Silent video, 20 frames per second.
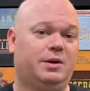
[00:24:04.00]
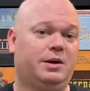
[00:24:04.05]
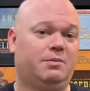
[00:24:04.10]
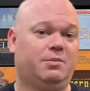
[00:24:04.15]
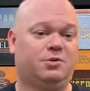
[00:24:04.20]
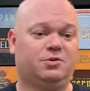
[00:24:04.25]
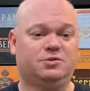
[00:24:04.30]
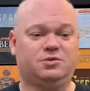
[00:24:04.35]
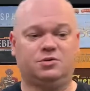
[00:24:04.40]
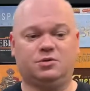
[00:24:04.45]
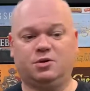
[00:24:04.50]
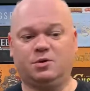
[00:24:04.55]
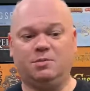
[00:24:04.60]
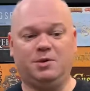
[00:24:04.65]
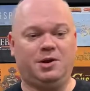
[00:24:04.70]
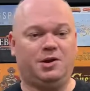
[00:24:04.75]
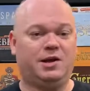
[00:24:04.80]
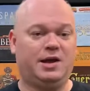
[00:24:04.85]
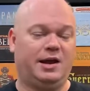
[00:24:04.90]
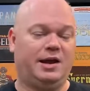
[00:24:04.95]
able to
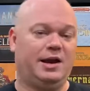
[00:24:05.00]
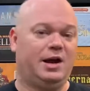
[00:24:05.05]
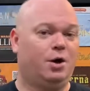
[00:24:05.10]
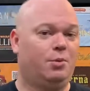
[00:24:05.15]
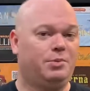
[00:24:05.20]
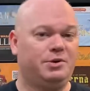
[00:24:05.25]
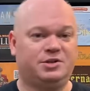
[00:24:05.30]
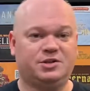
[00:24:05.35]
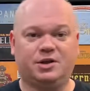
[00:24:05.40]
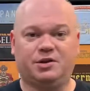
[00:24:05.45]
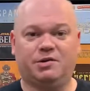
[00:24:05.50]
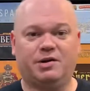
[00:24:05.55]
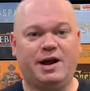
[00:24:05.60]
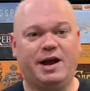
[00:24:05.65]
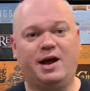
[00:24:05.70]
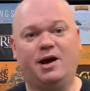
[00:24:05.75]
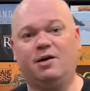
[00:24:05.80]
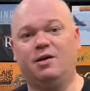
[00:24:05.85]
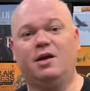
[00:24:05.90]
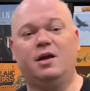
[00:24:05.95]
communicate and help each other
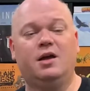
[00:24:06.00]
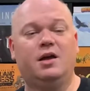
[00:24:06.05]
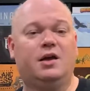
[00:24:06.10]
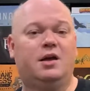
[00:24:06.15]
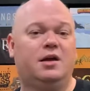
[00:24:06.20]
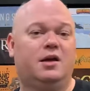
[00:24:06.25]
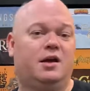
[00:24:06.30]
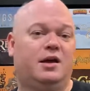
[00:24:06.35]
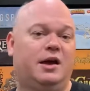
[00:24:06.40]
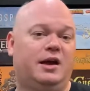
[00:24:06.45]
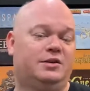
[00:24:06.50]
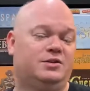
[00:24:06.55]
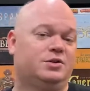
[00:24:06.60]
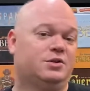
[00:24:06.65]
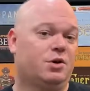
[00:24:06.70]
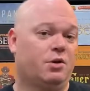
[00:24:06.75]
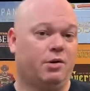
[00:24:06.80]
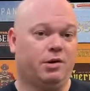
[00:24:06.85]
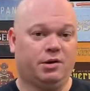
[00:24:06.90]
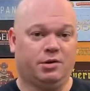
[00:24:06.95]
out as you're
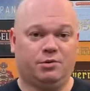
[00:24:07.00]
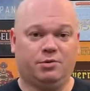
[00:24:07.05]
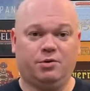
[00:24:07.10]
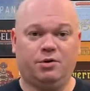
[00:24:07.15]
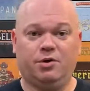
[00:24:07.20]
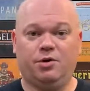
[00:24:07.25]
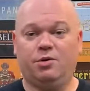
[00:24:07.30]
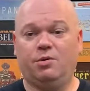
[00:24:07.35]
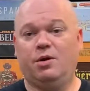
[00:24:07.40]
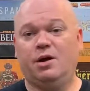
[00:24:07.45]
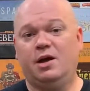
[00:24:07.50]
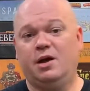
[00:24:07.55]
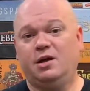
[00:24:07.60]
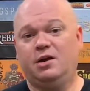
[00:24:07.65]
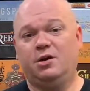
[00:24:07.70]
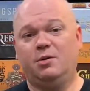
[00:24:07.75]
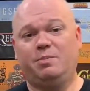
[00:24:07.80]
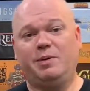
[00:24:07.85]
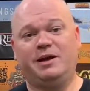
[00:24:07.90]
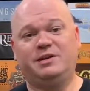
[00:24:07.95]
going through.
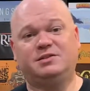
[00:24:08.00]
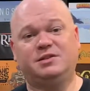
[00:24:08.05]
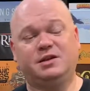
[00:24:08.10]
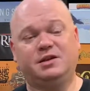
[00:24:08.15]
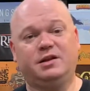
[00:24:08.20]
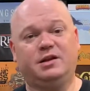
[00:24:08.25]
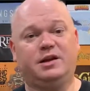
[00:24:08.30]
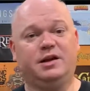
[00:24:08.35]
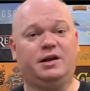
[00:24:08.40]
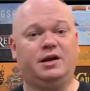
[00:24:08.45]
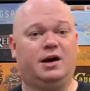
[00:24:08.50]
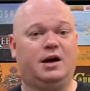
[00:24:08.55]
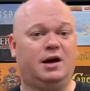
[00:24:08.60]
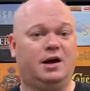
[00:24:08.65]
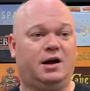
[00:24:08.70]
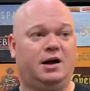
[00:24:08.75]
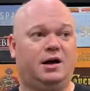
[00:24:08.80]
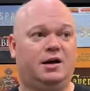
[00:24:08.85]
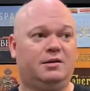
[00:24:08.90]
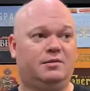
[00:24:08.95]
You're basically
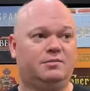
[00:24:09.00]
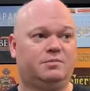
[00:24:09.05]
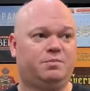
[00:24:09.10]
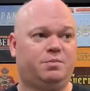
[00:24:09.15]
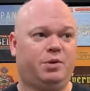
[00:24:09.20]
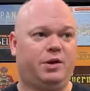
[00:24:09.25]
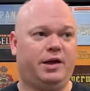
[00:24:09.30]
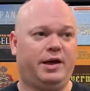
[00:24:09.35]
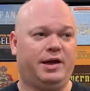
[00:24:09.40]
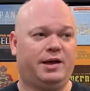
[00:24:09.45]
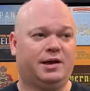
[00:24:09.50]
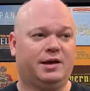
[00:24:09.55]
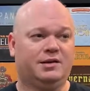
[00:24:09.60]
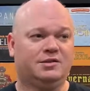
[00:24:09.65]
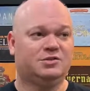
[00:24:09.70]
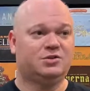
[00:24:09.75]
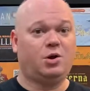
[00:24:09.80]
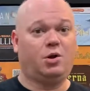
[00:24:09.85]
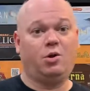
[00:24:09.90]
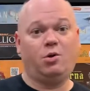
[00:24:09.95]
uh, playing
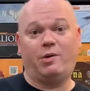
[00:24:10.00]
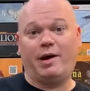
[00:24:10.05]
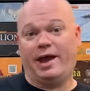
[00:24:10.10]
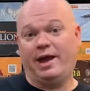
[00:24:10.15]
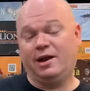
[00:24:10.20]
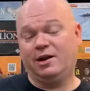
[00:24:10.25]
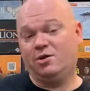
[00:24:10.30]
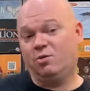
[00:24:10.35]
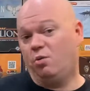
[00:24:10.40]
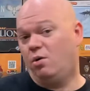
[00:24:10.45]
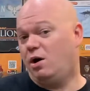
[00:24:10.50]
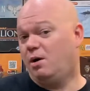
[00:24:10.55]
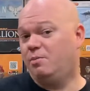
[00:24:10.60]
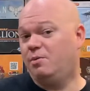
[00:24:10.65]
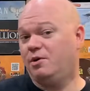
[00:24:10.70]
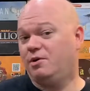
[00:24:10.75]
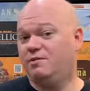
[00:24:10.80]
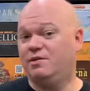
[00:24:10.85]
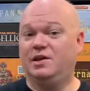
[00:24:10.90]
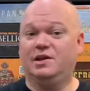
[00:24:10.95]
solo and
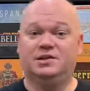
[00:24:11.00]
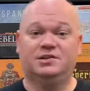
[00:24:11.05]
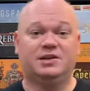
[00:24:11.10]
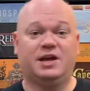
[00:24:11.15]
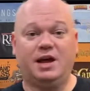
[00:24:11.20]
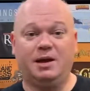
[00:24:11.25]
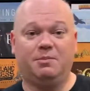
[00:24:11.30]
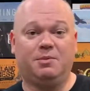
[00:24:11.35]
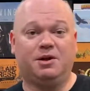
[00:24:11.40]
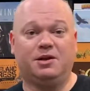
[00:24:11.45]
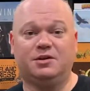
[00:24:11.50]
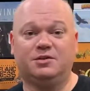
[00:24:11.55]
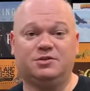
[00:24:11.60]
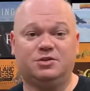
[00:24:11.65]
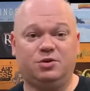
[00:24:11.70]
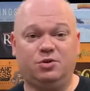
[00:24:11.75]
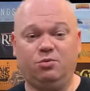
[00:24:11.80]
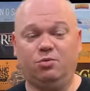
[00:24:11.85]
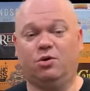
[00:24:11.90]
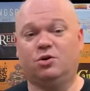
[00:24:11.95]
cooperative in this game, because
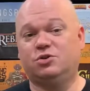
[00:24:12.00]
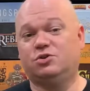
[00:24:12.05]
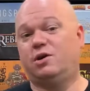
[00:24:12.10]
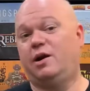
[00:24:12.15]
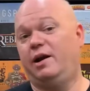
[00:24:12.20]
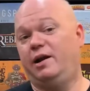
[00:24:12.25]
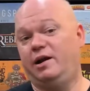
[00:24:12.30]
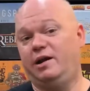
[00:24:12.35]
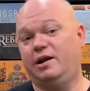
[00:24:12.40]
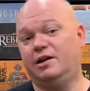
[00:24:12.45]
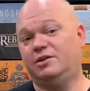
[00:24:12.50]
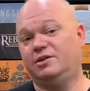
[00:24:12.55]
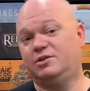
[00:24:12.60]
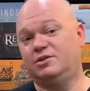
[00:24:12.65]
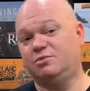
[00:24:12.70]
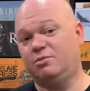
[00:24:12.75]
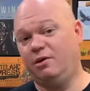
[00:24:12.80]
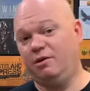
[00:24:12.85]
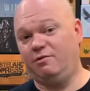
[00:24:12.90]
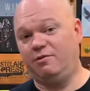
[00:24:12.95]
you are trying to get to
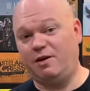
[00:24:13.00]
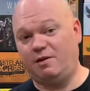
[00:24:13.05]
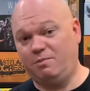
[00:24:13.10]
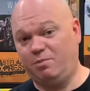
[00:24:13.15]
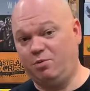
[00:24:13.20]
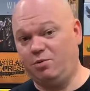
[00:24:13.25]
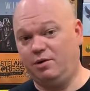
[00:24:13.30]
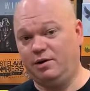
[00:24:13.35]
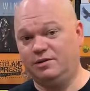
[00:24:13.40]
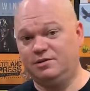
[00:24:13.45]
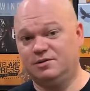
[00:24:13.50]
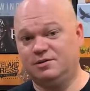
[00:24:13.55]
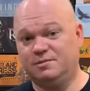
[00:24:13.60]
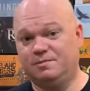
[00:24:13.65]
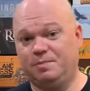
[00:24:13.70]
twenty-five points,